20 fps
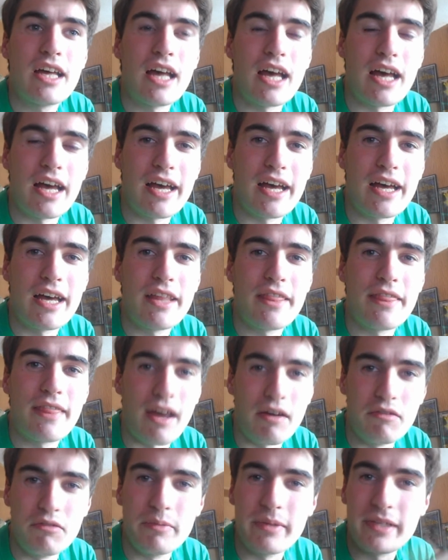
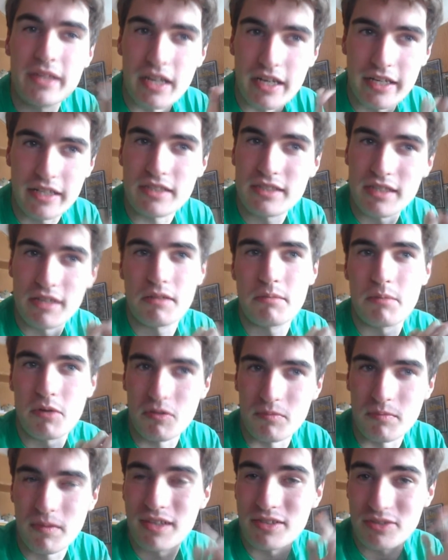That will be in the link down the
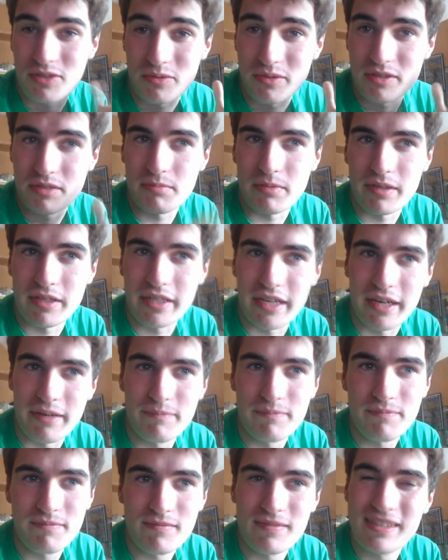bottom as always, but yeah.
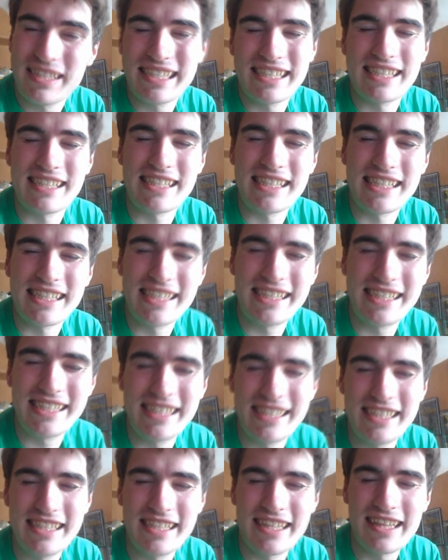
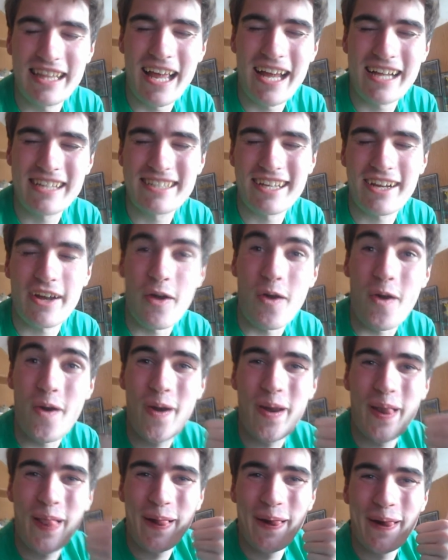Thanks, Nicole!